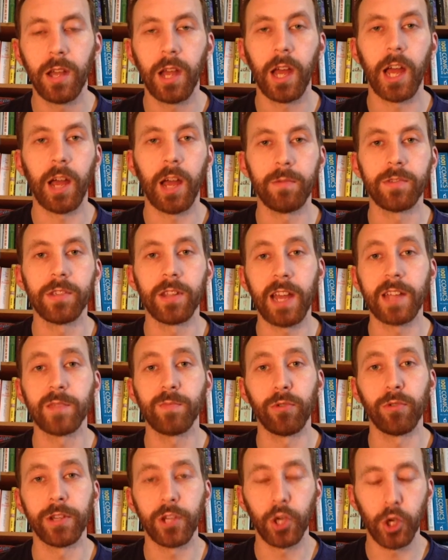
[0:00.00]
So that's
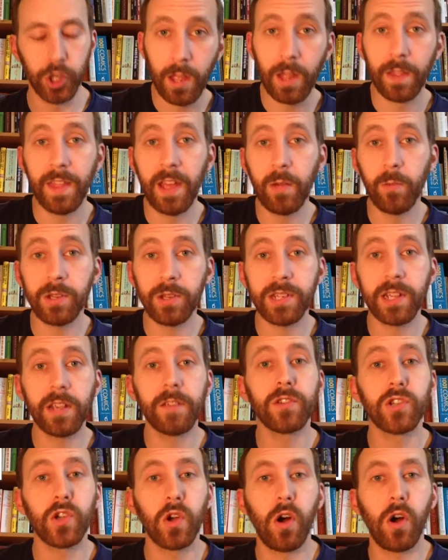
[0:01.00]
pretty good. Then we see a
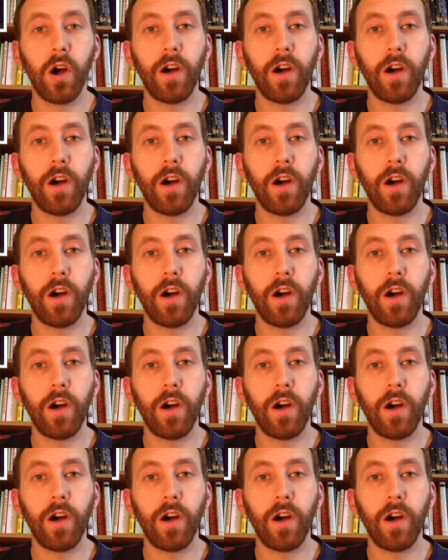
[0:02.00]
shot